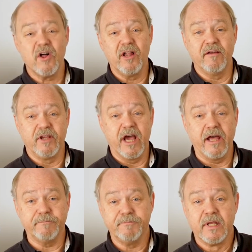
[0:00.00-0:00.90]
all I've
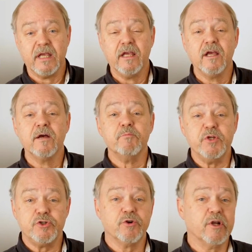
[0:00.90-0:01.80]
got. Be
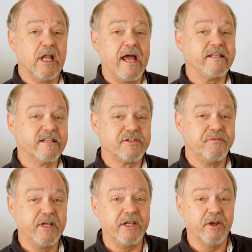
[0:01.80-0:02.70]
sure and like this
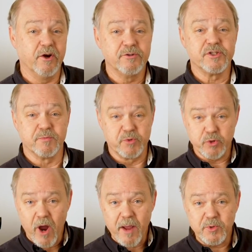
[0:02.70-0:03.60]
video,
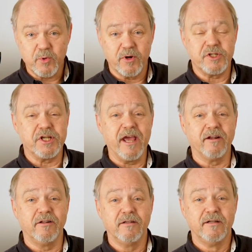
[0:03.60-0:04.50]
subscribe to our
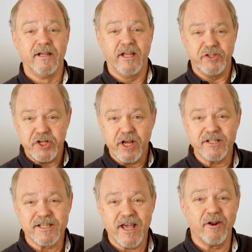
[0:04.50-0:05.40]
channel, and check
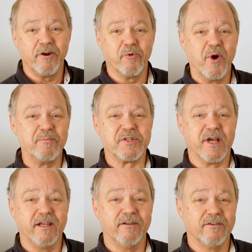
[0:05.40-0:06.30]
us out on our
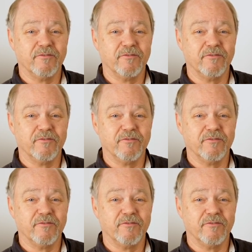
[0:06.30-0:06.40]
website,